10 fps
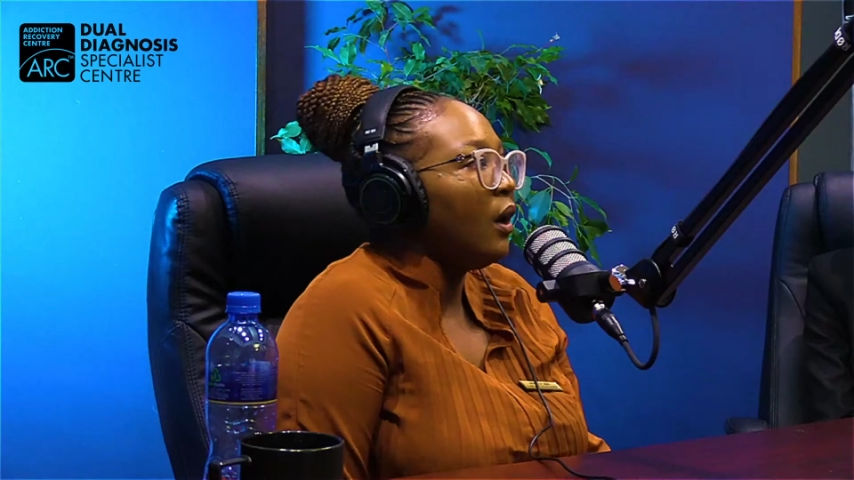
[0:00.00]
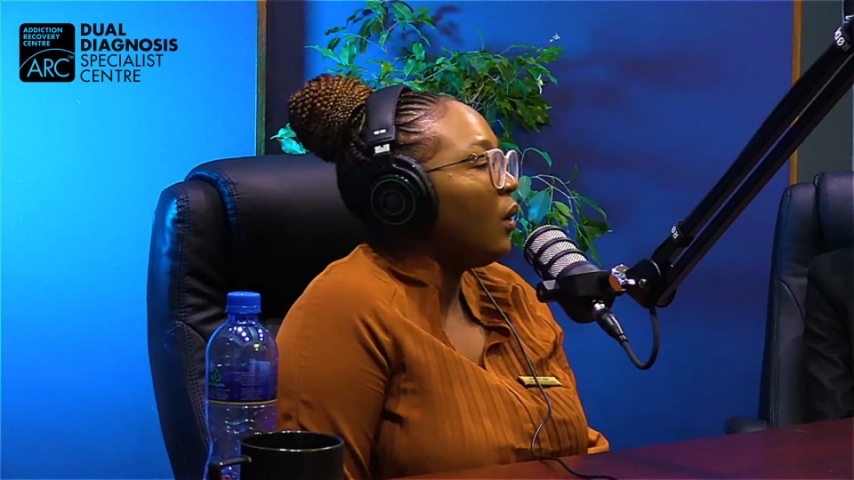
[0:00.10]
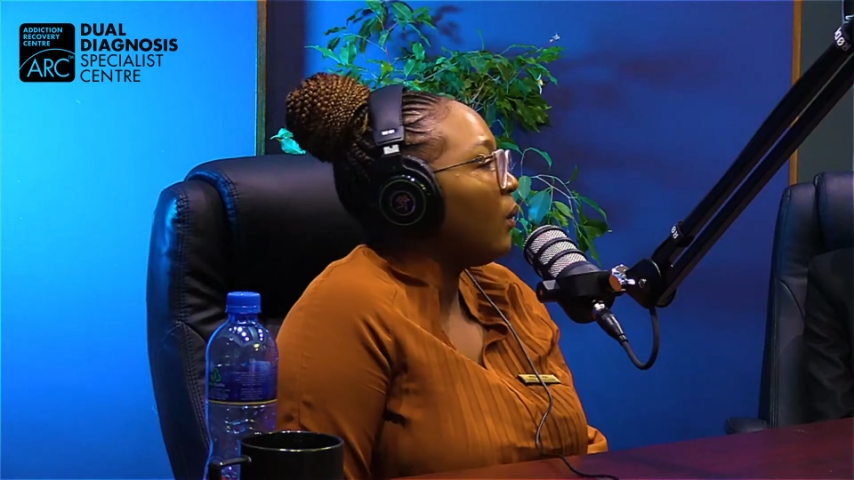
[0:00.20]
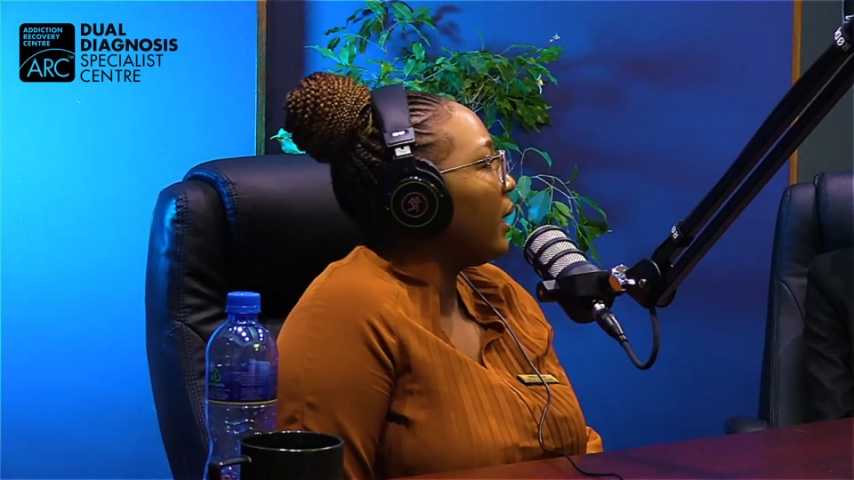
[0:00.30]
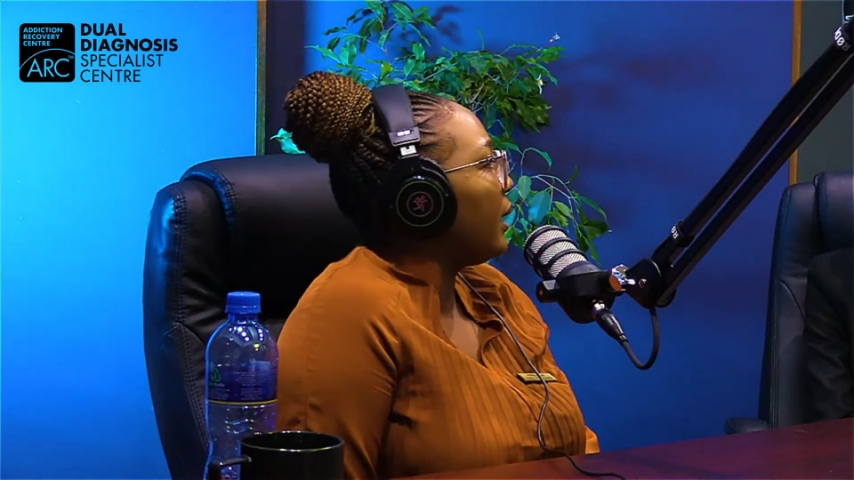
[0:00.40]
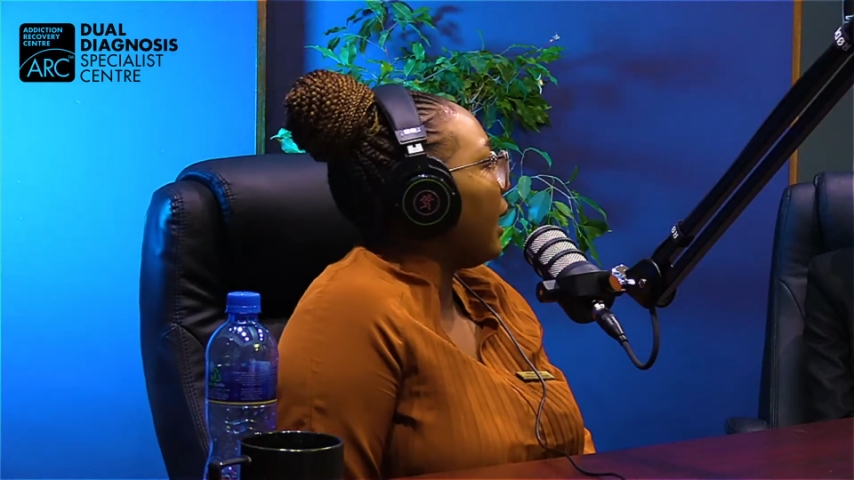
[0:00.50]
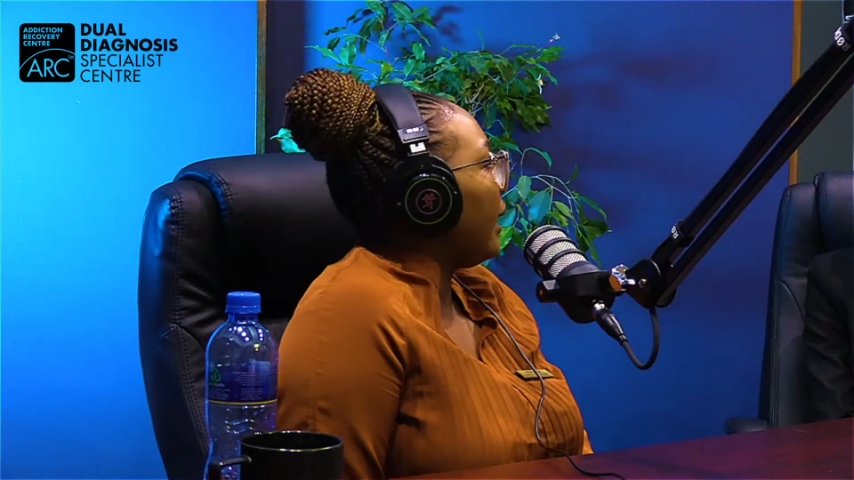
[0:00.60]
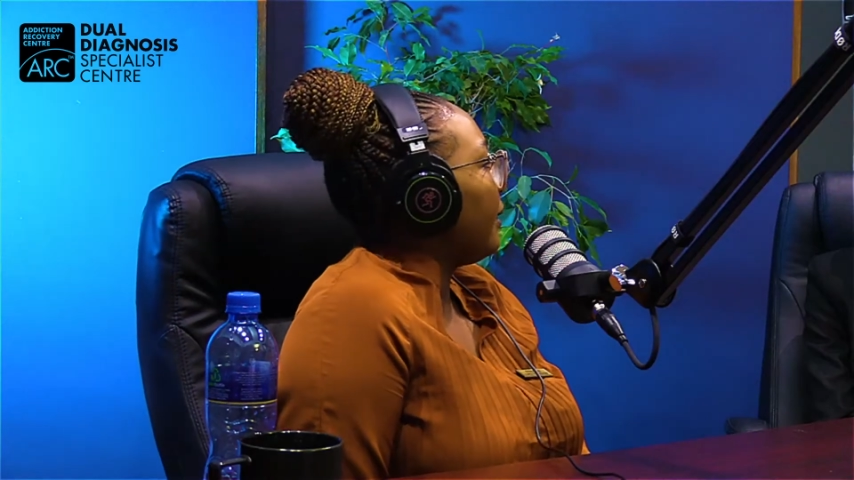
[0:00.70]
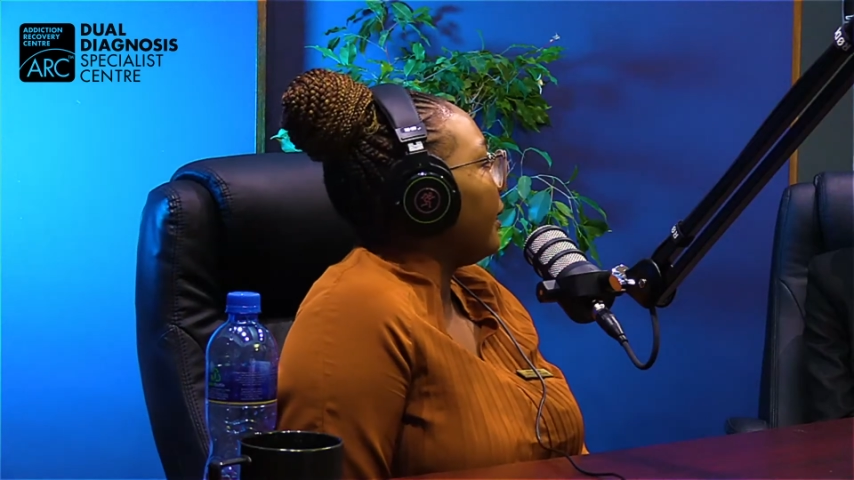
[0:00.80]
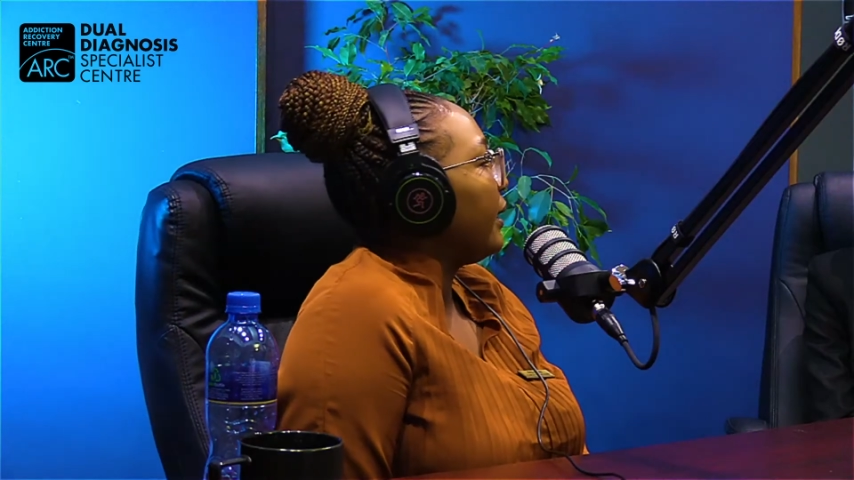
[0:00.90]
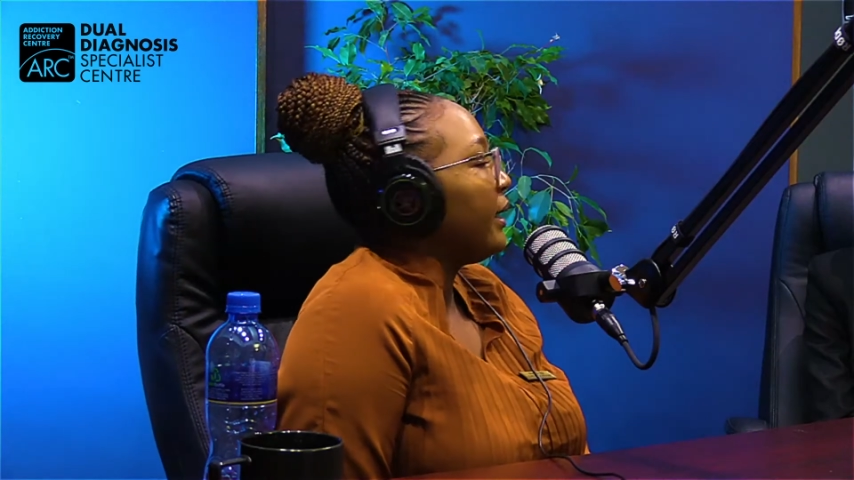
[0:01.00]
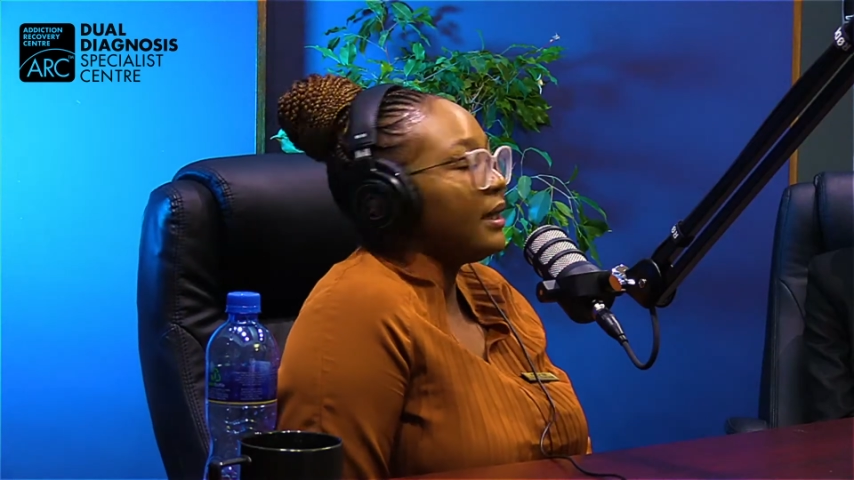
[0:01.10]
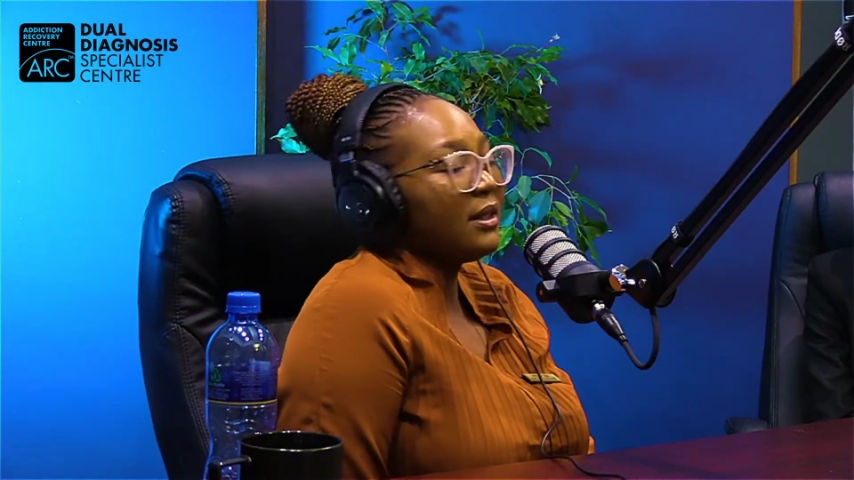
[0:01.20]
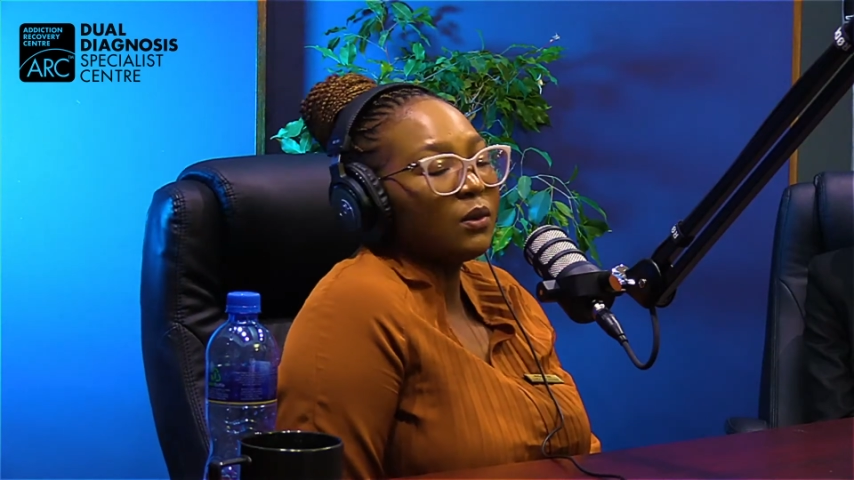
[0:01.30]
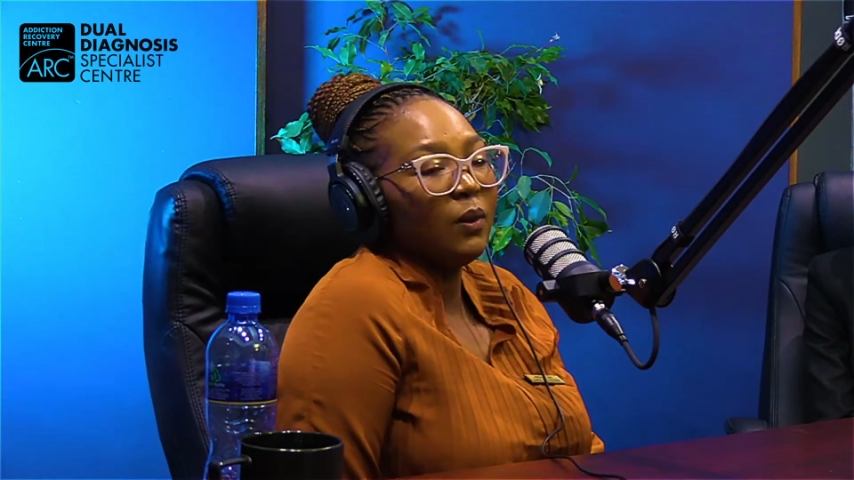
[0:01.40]
Well, I think it
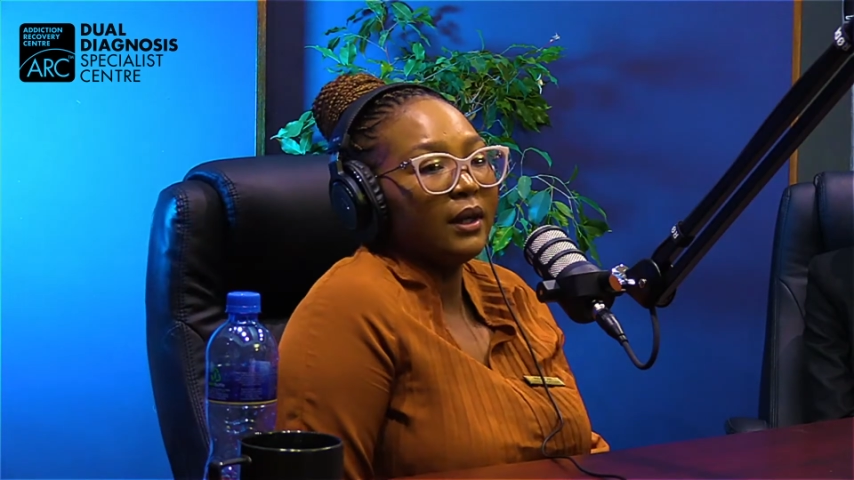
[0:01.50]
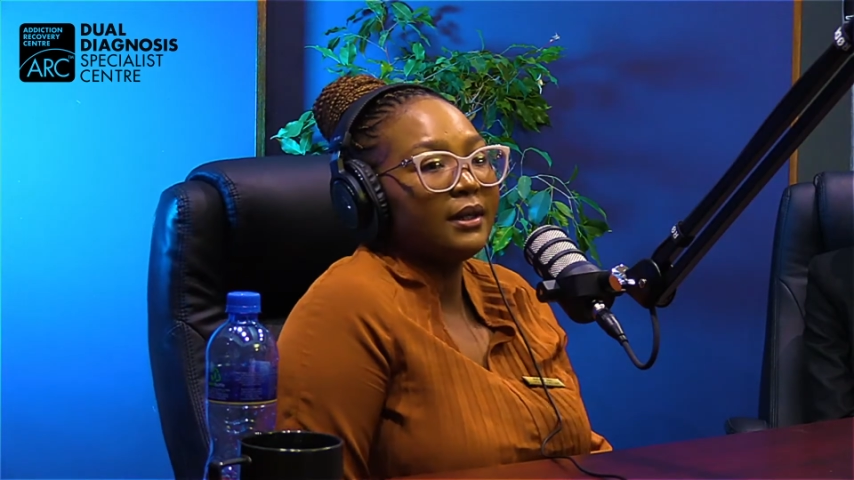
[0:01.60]
is quite